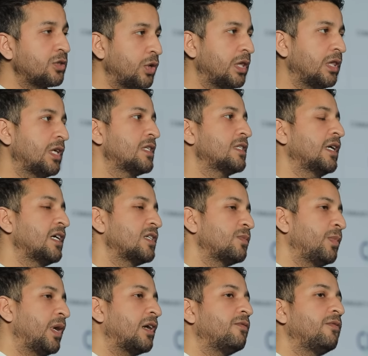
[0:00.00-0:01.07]
So in this
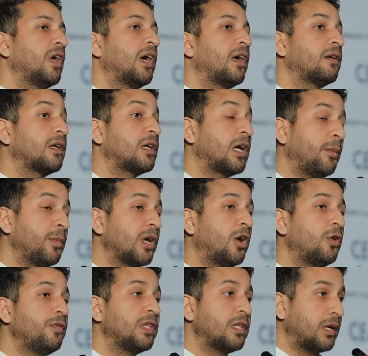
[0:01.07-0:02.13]
aspect, we are coming
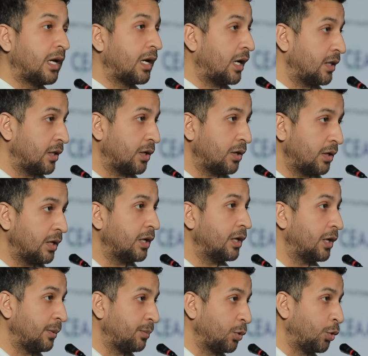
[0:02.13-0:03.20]
out with another
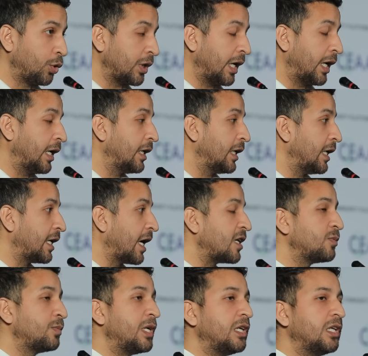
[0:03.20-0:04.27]
report, and it
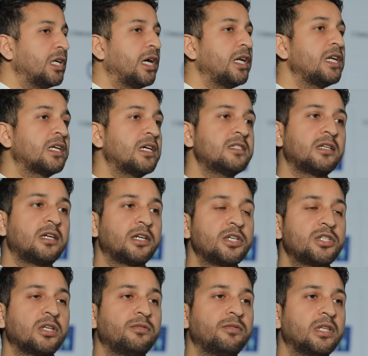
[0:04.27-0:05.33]
has been done in
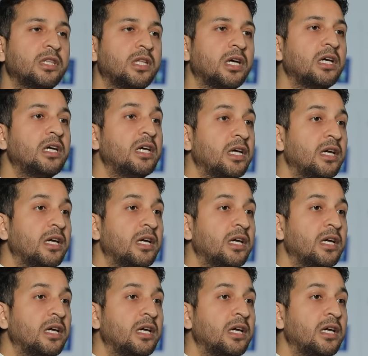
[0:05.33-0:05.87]
consultation with the